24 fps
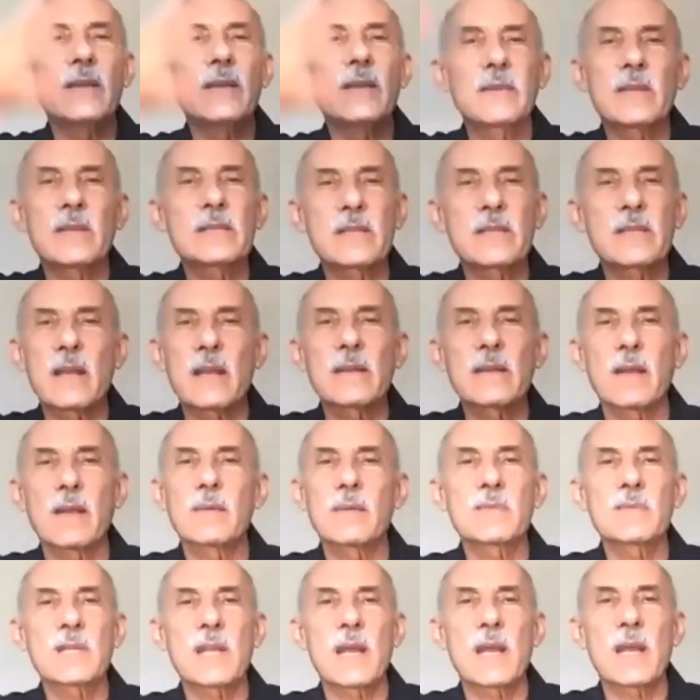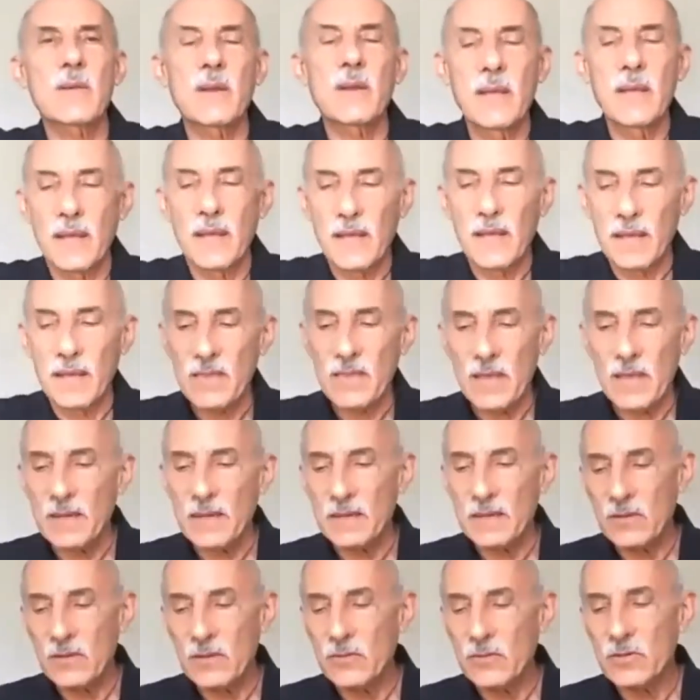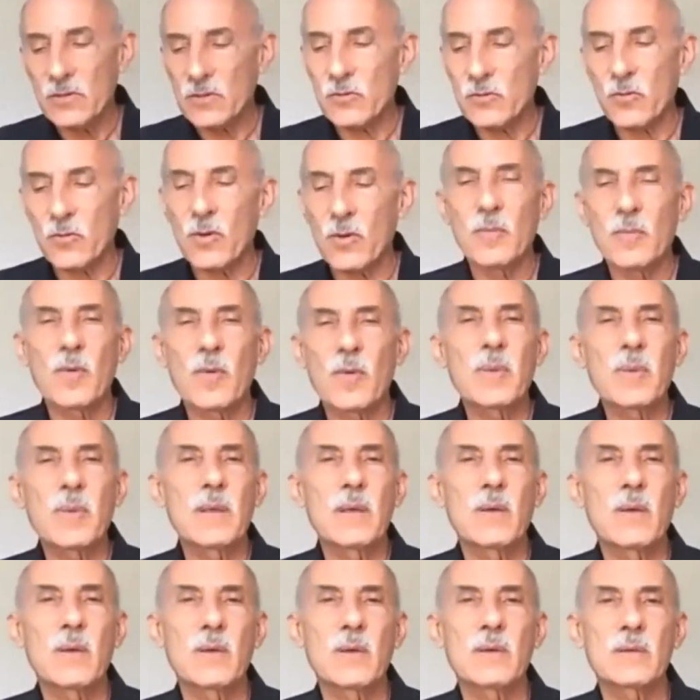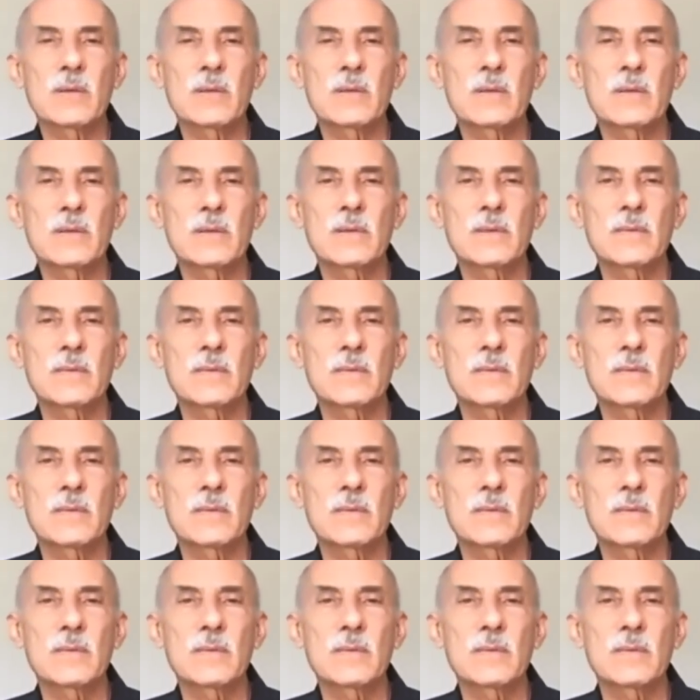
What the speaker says: the sun comes out, and then a new storm appears.